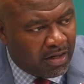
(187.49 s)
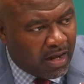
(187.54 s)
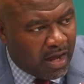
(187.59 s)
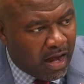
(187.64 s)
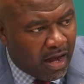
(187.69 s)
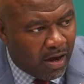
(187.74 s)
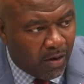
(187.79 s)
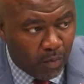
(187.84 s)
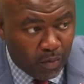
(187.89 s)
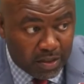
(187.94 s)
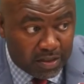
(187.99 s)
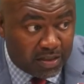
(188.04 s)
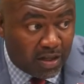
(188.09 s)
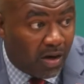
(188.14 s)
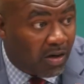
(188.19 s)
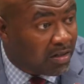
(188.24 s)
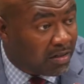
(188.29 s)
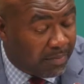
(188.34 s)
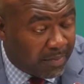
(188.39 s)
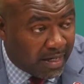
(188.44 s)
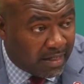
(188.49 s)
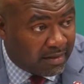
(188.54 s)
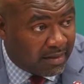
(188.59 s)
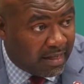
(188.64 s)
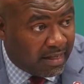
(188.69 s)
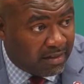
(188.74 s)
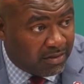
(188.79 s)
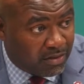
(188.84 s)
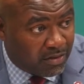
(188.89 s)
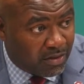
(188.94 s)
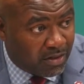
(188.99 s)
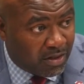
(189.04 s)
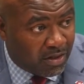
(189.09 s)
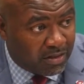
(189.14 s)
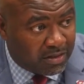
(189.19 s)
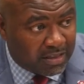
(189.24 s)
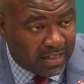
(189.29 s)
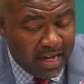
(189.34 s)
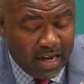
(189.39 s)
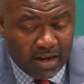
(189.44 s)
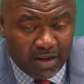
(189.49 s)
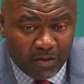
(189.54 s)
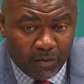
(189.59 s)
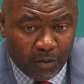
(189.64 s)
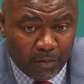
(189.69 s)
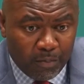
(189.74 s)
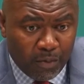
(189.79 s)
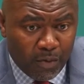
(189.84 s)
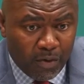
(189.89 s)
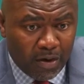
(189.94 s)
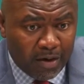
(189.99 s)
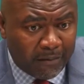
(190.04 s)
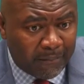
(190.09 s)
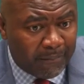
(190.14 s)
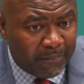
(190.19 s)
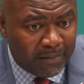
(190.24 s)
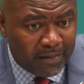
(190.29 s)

Uh, we talked about that during our scouting report,